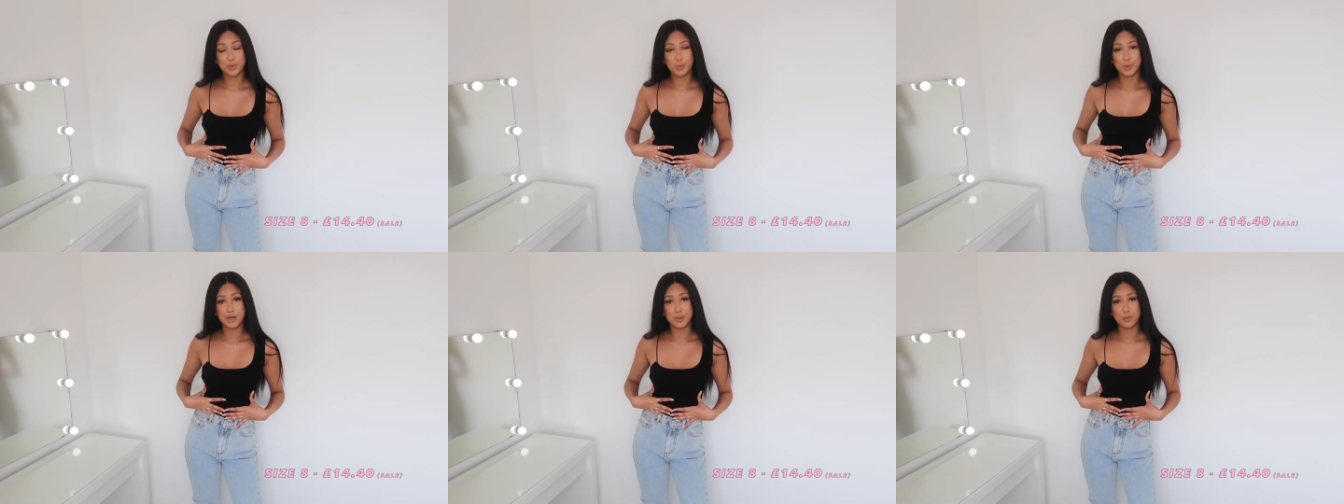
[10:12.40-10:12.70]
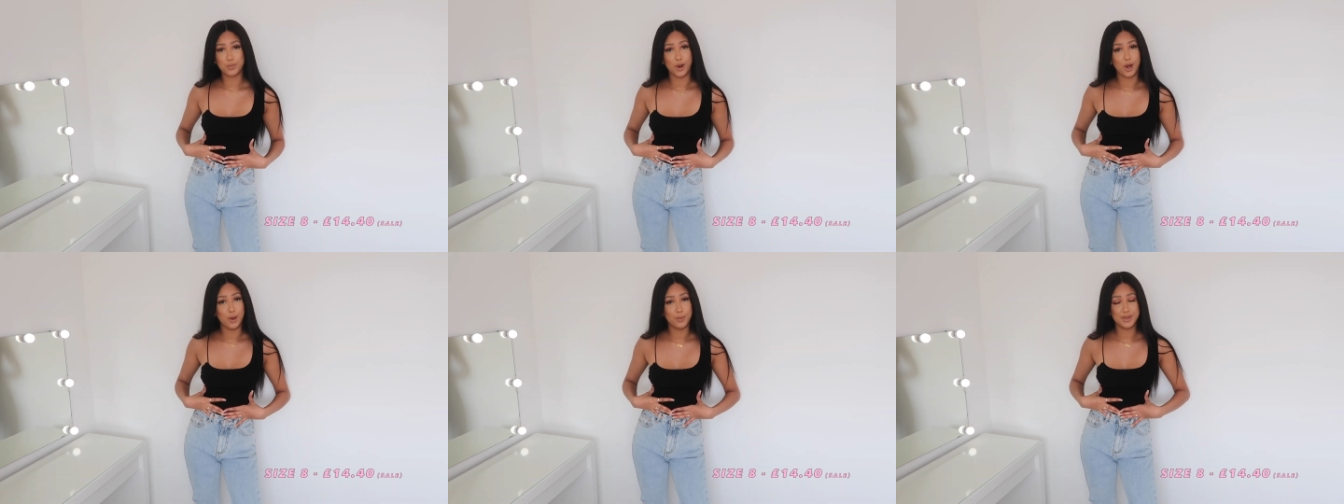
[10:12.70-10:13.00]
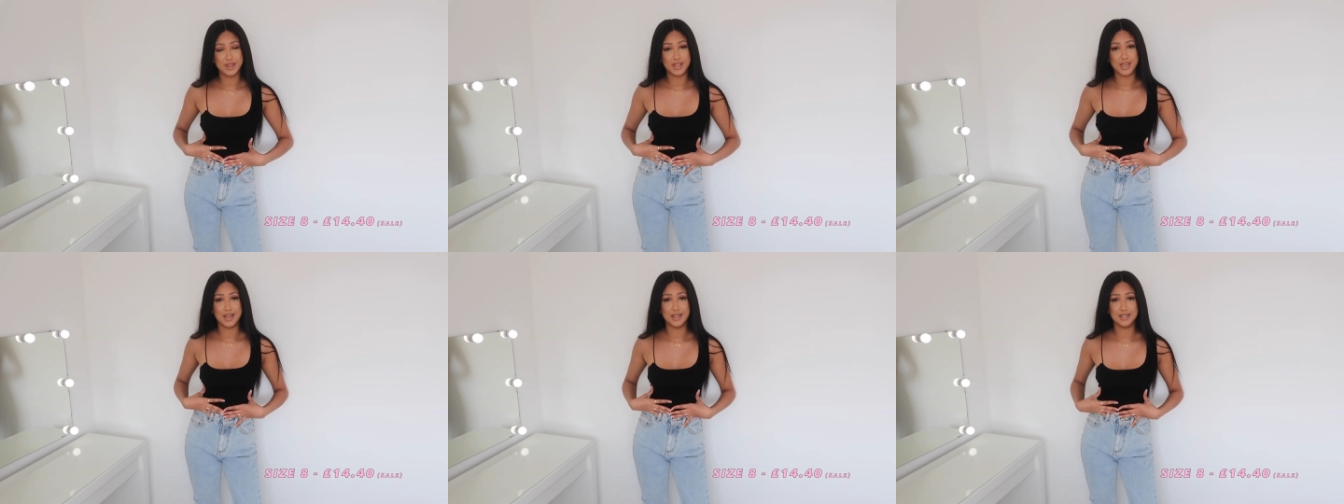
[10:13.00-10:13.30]
not wearing a bra
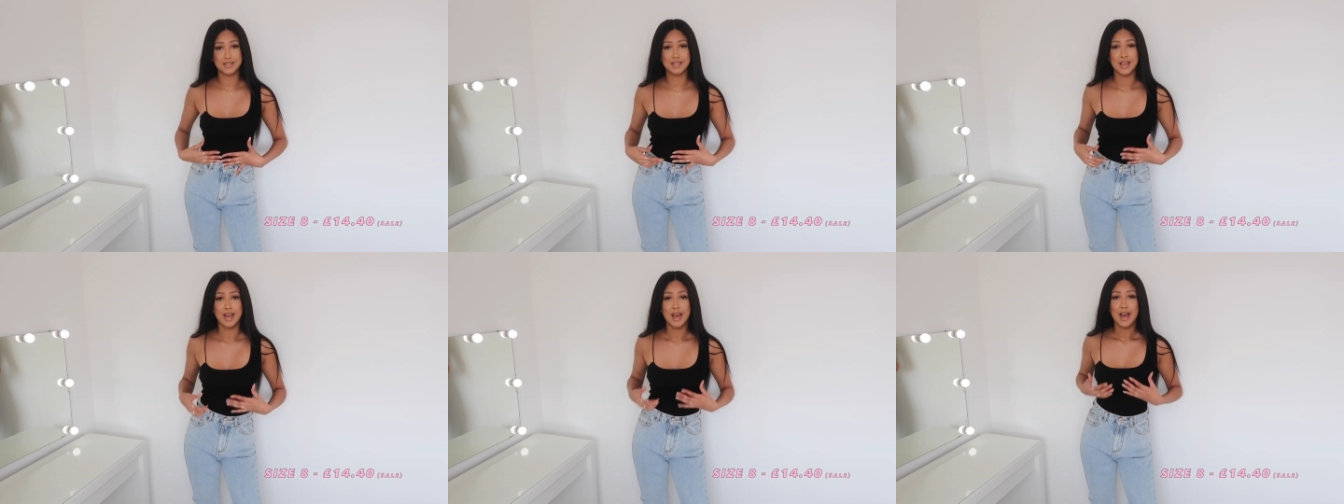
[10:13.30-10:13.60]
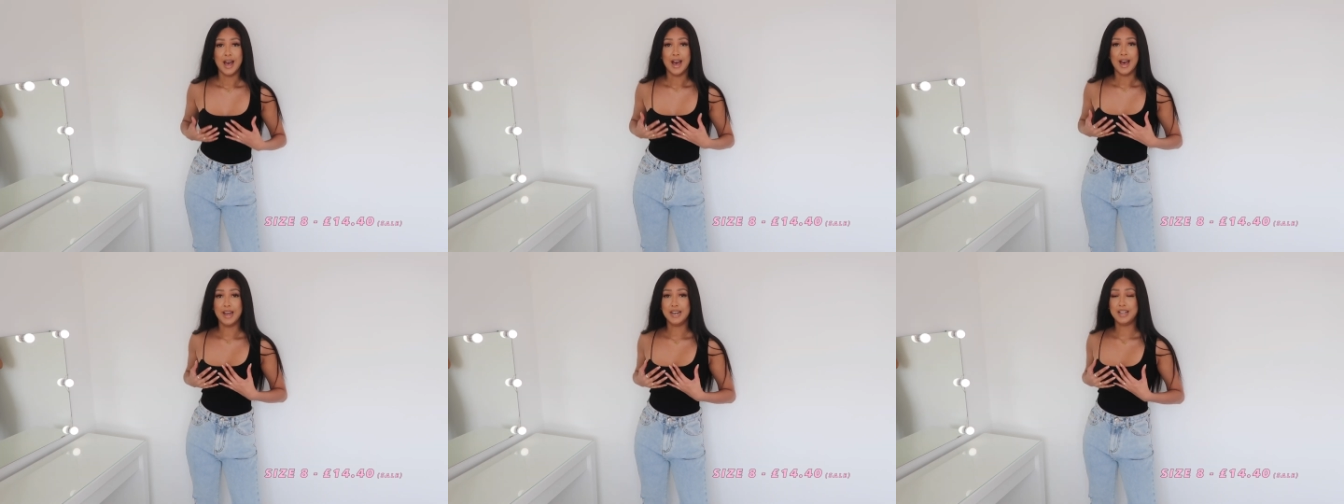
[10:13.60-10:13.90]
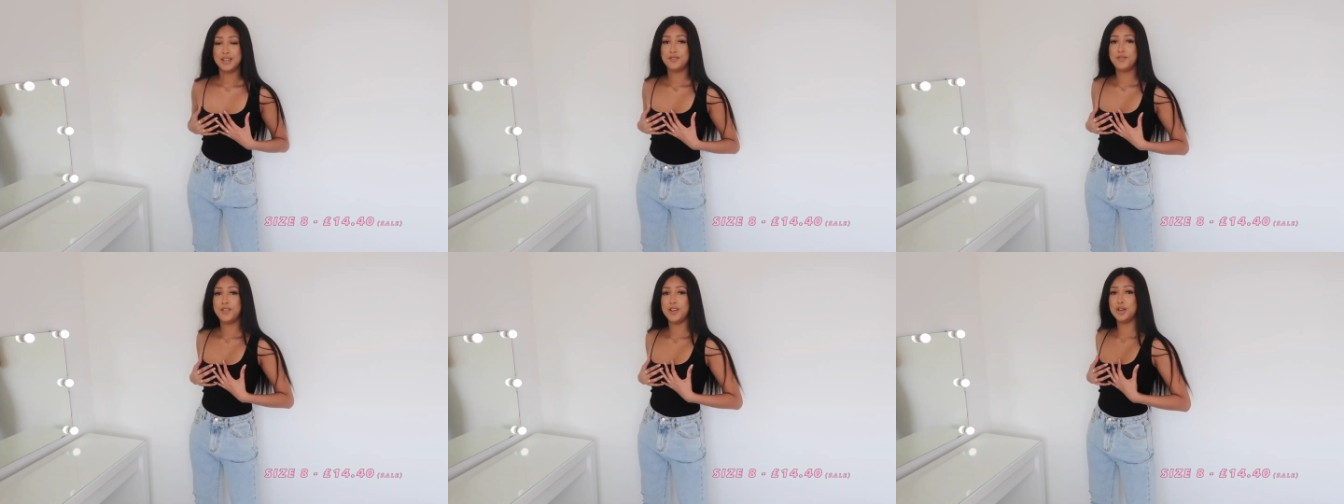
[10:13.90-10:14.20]
with this
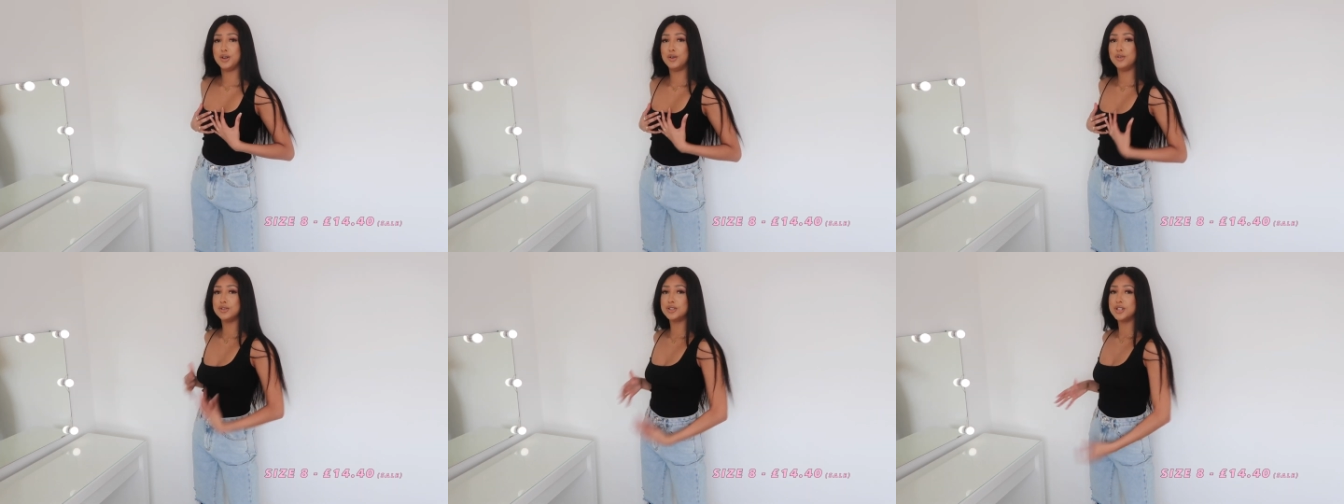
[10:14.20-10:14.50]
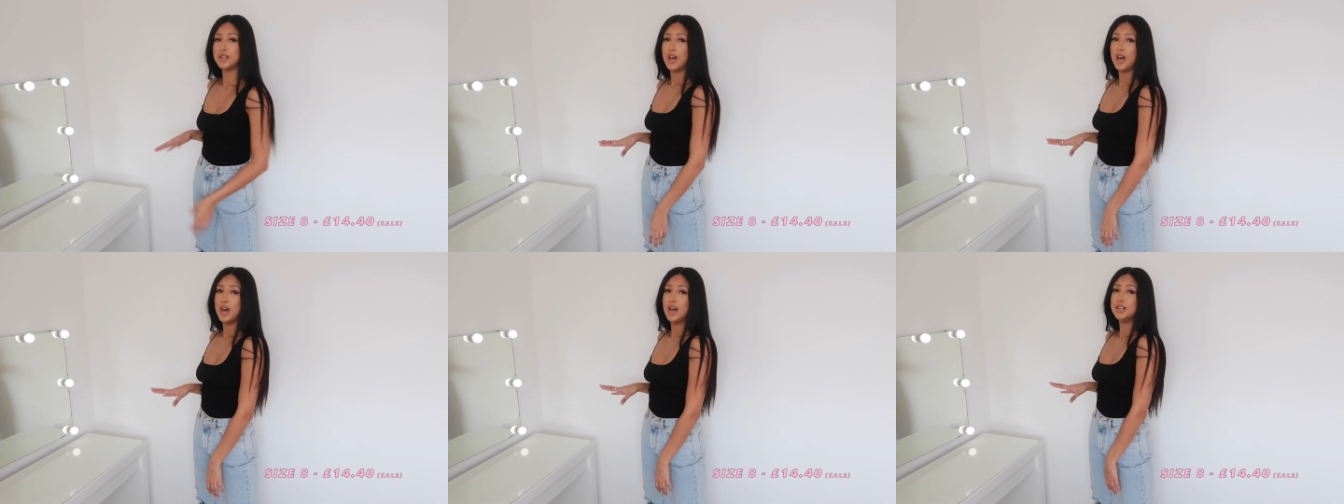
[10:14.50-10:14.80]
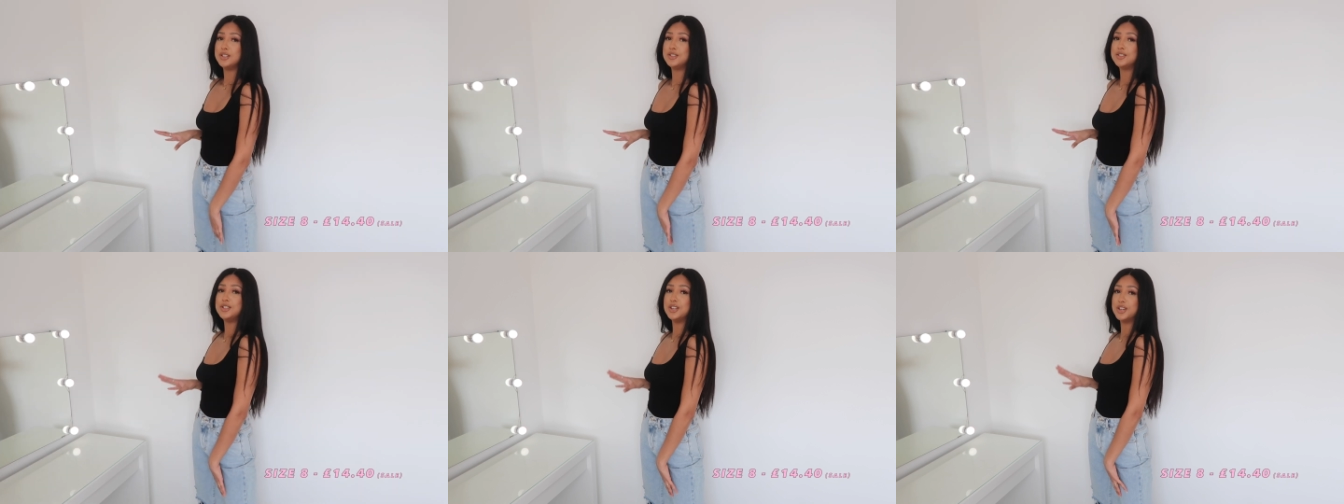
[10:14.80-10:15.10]
and it feels
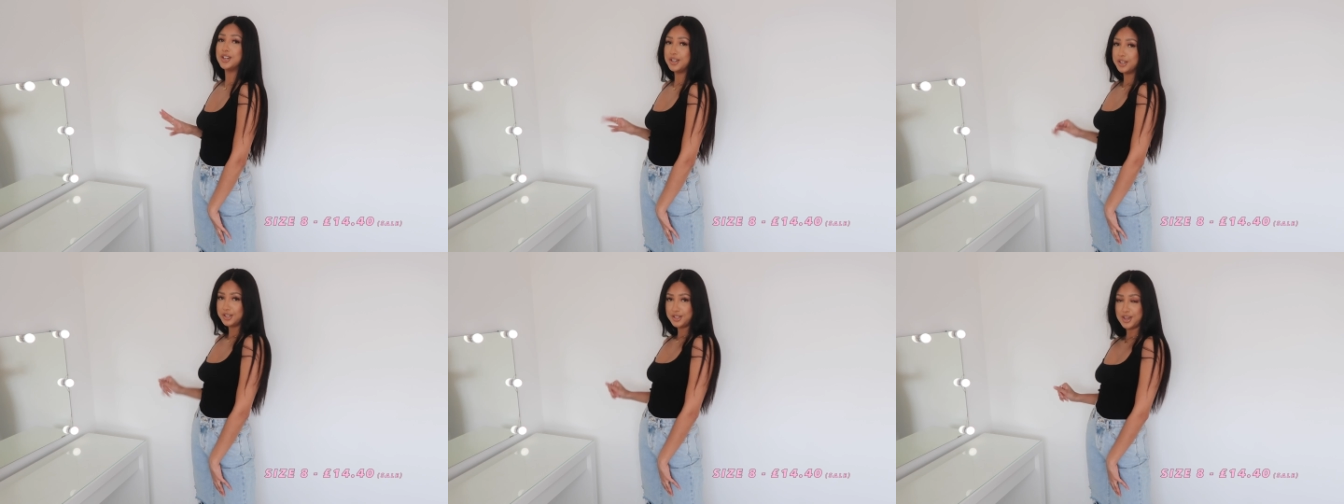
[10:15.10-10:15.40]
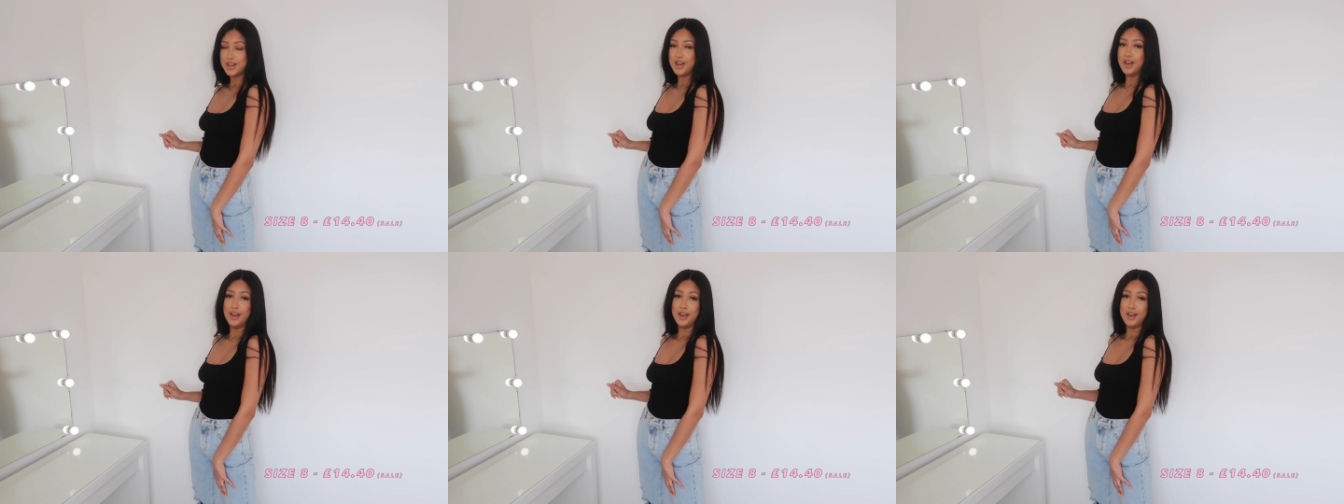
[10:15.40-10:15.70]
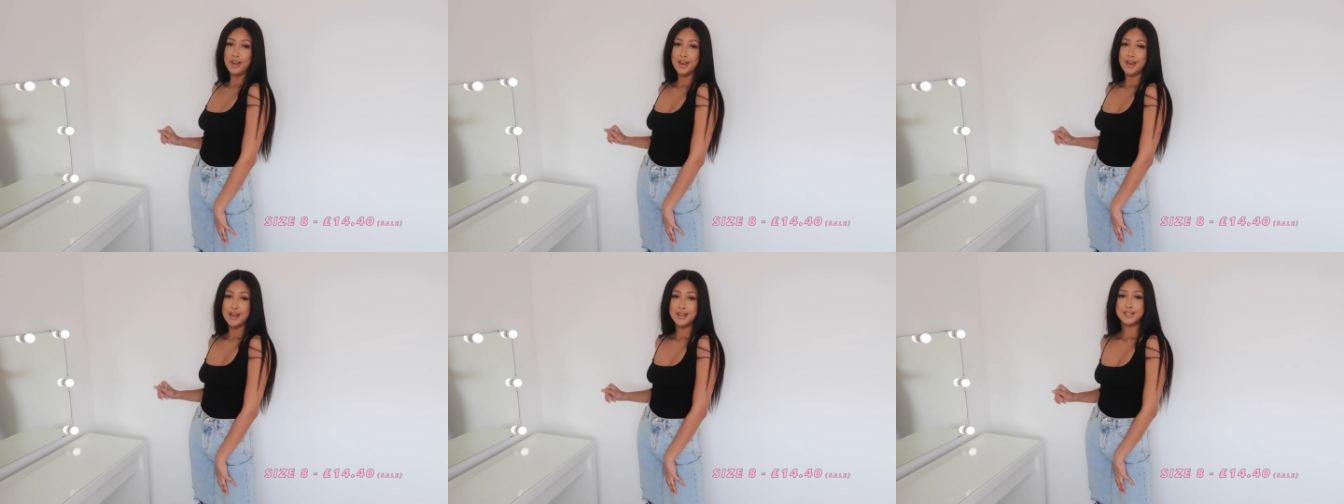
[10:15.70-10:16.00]

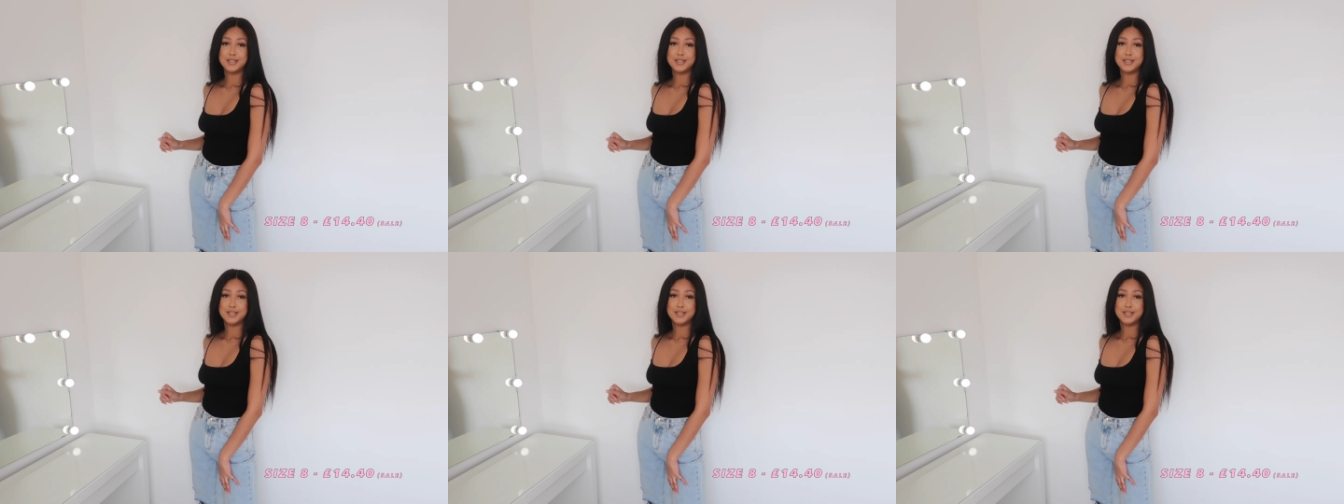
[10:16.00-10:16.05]
secure.